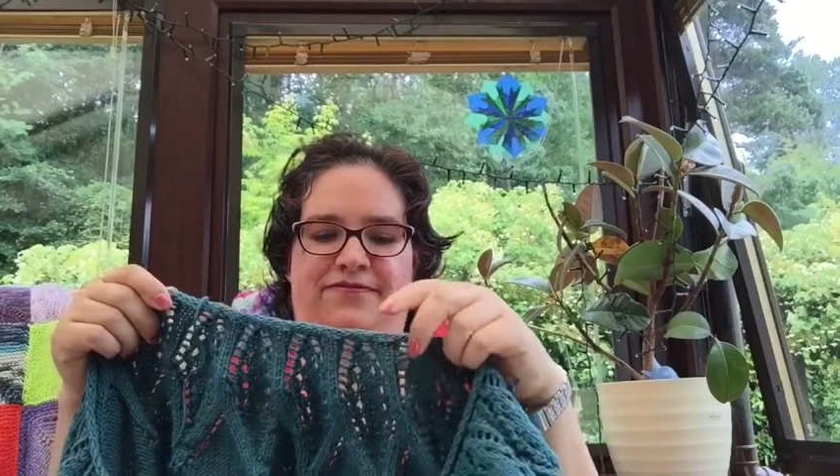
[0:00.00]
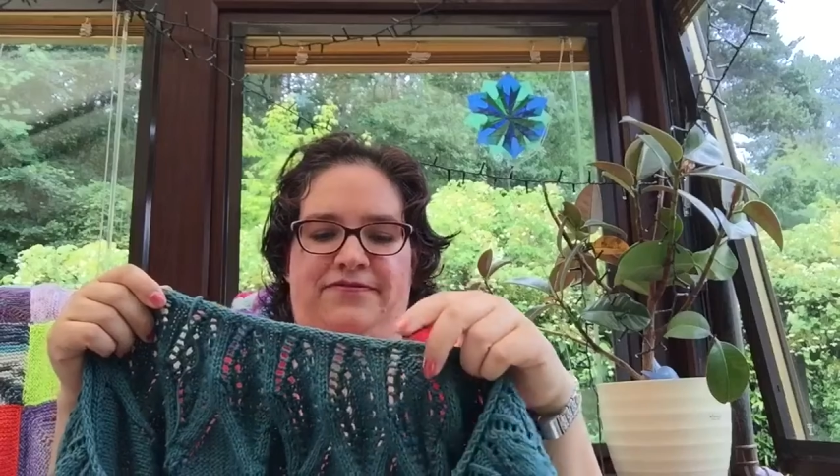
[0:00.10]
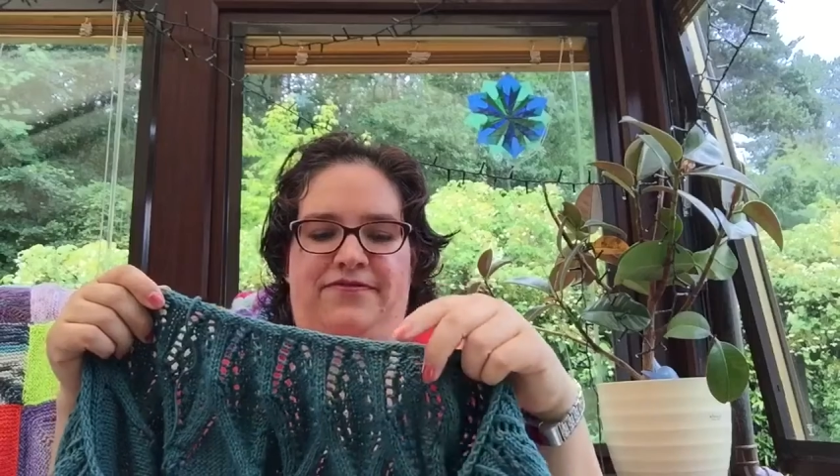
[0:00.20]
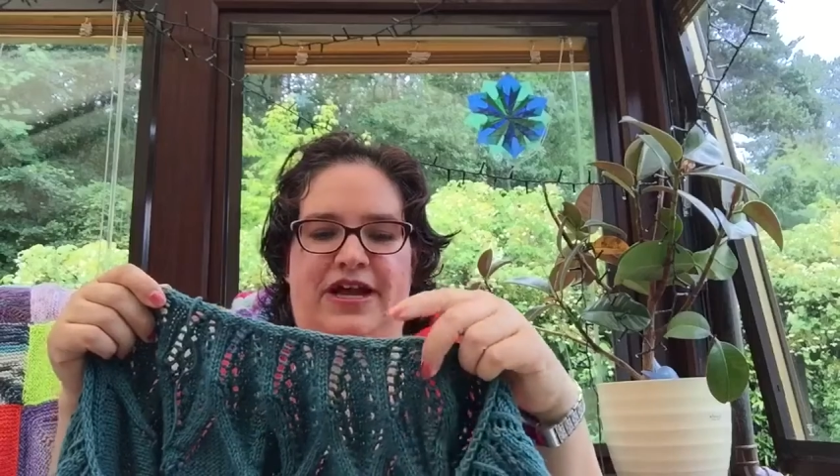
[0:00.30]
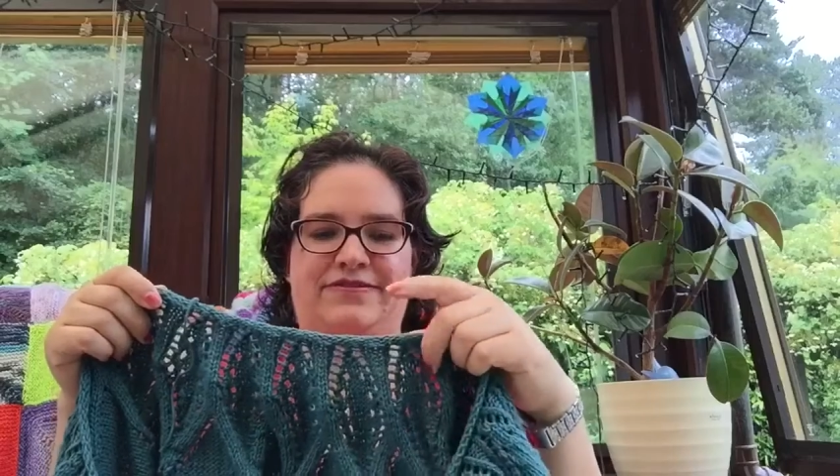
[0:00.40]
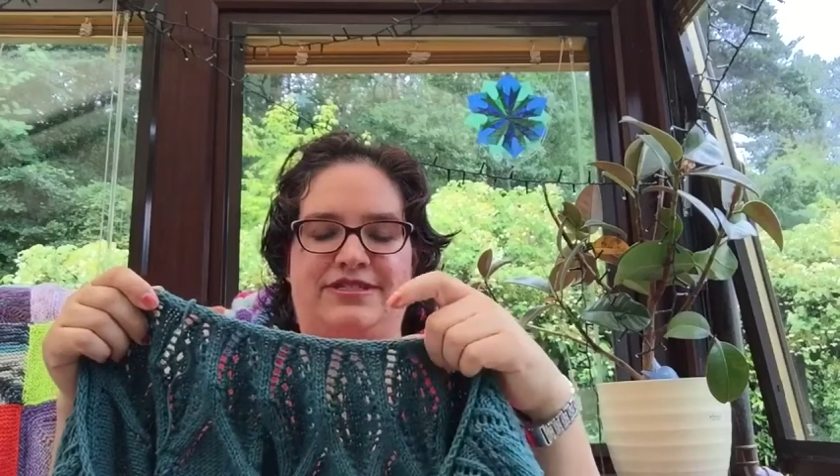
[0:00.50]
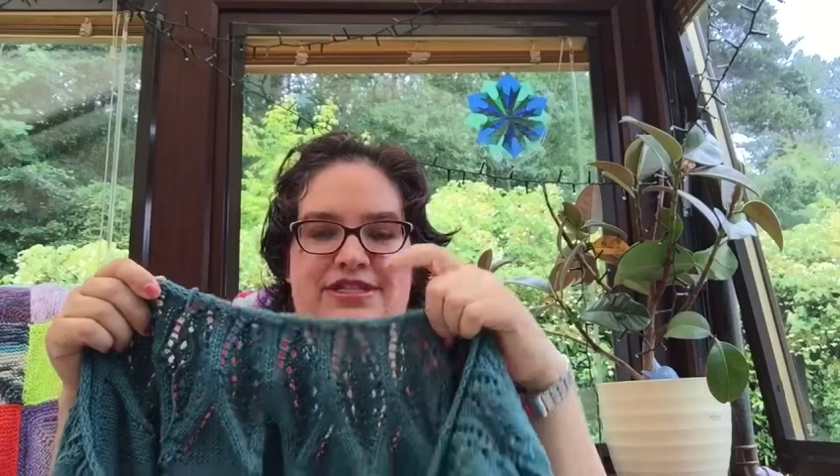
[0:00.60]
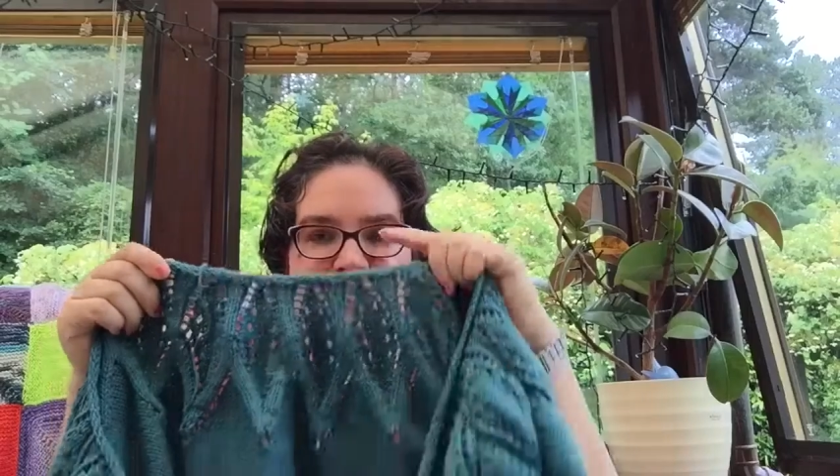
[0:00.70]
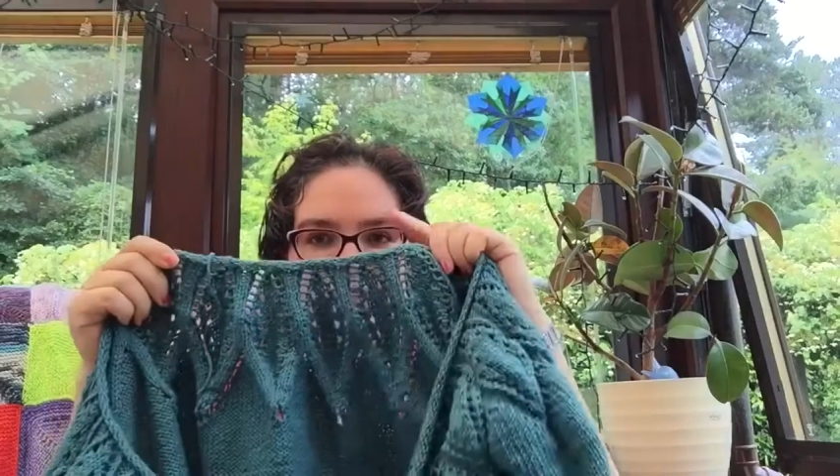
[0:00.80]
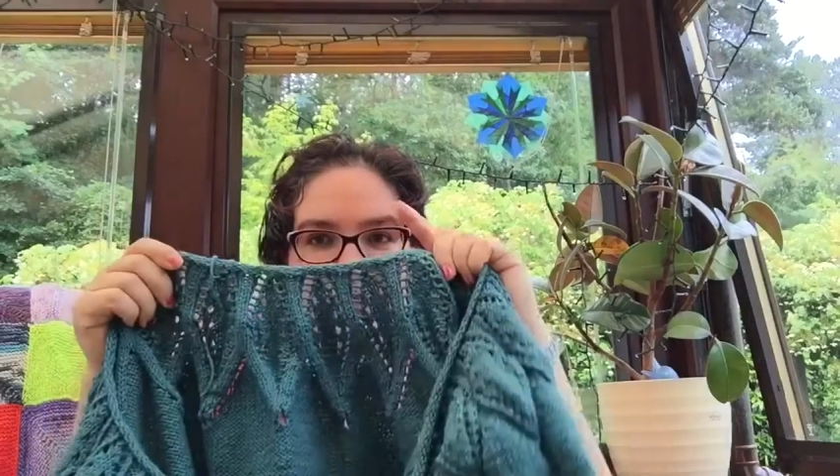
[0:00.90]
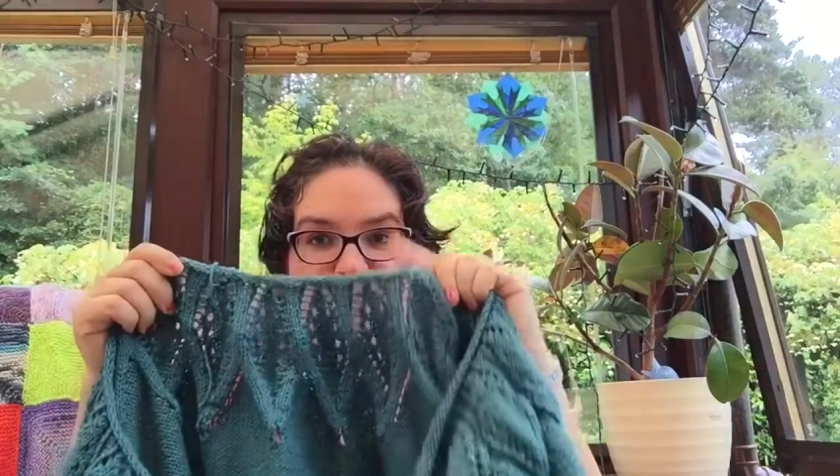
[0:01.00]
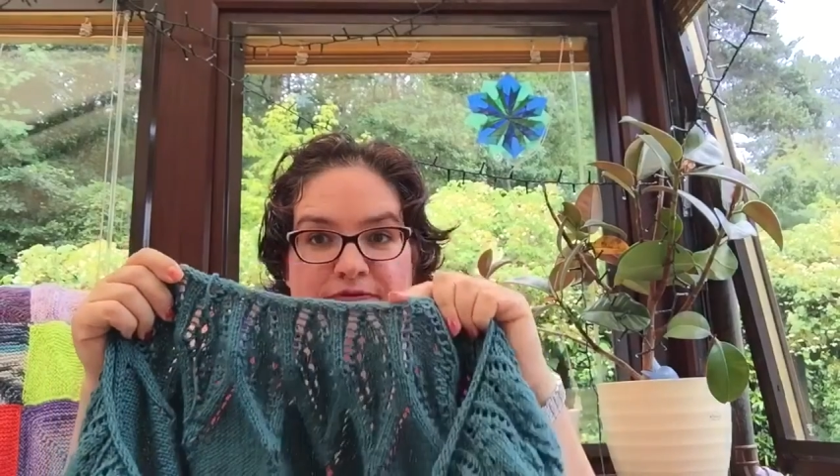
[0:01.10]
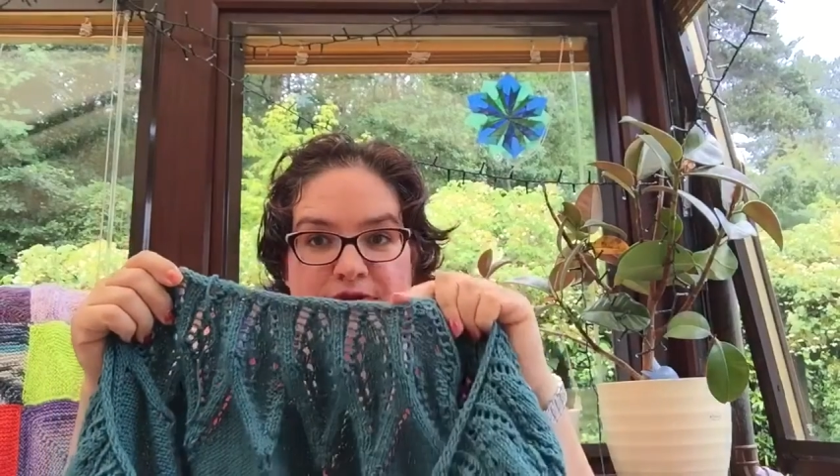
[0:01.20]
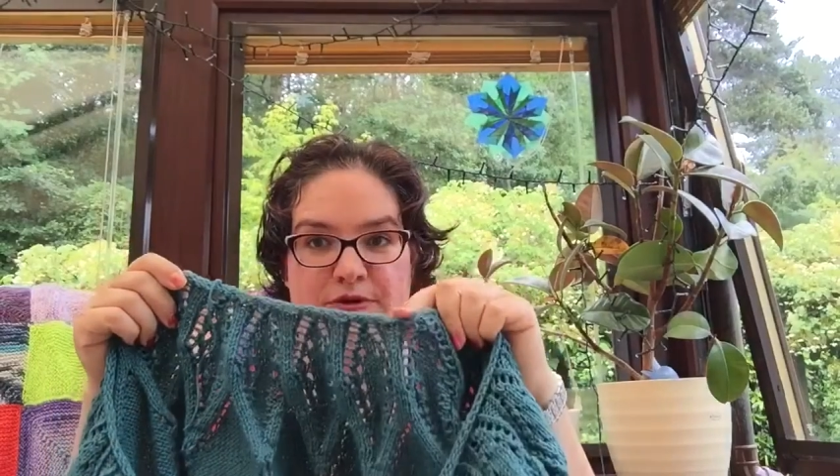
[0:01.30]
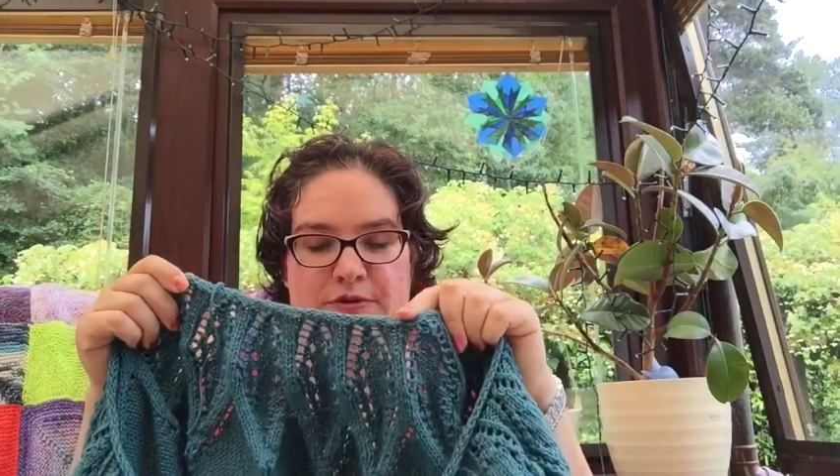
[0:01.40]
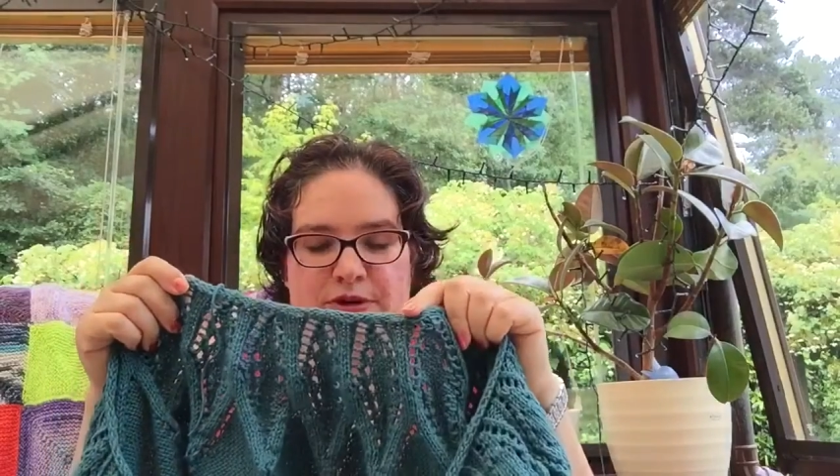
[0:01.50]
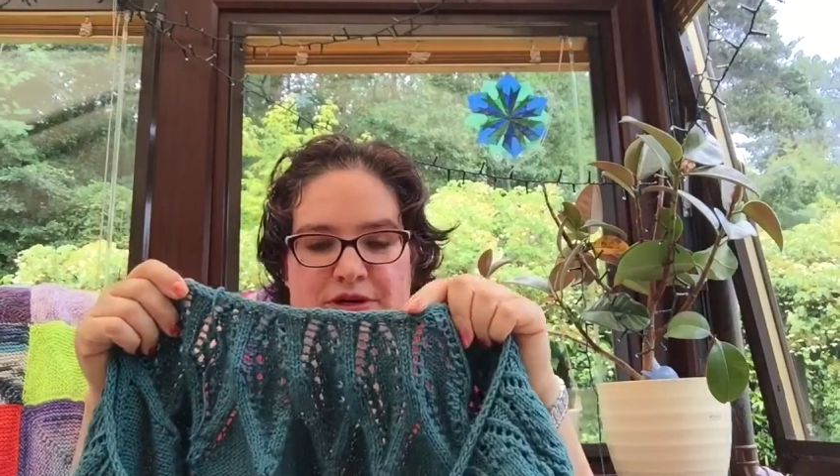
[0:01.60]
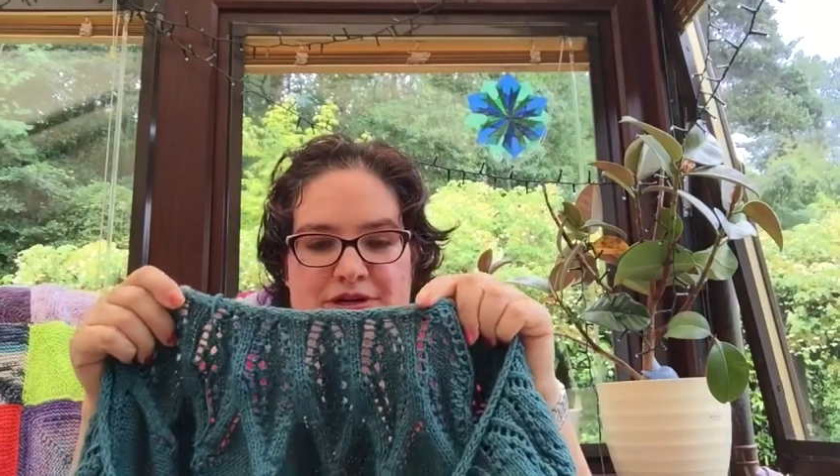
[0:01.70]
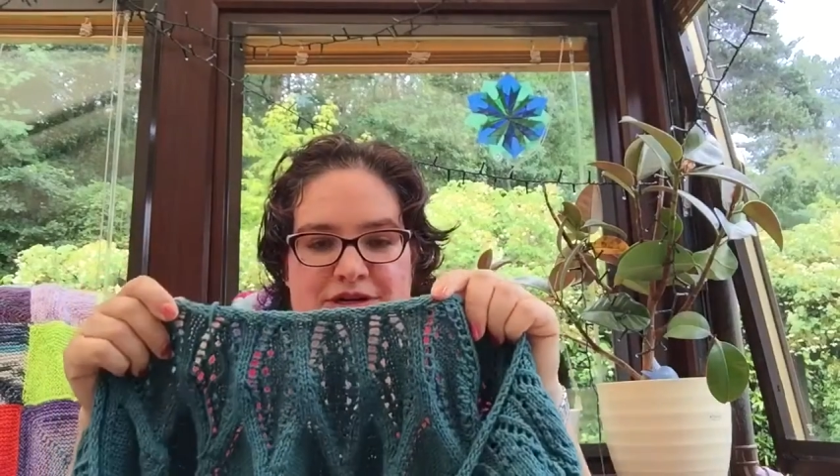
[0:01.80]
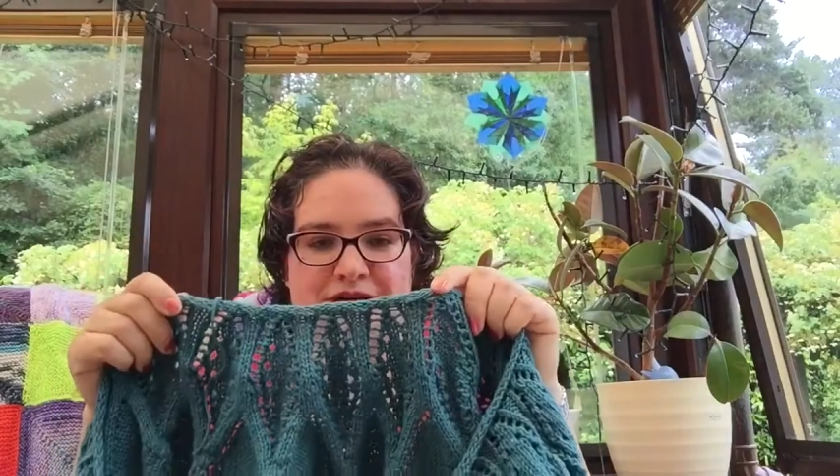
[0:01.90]
5 stitches
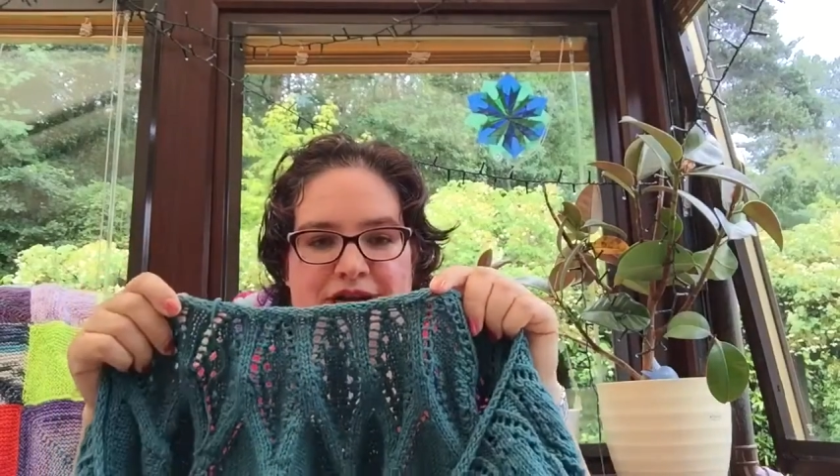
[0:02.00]
fewer,